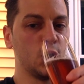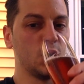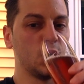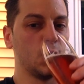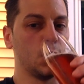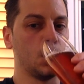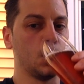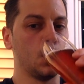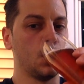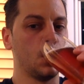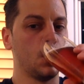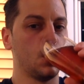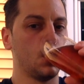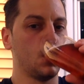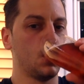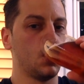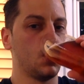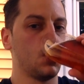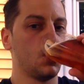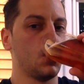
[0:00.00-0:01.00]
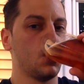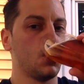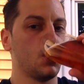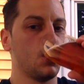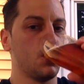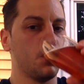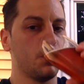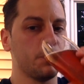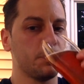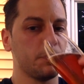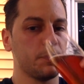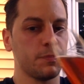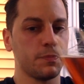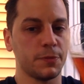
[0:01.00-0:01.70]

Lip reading: No one is speaking in this clip.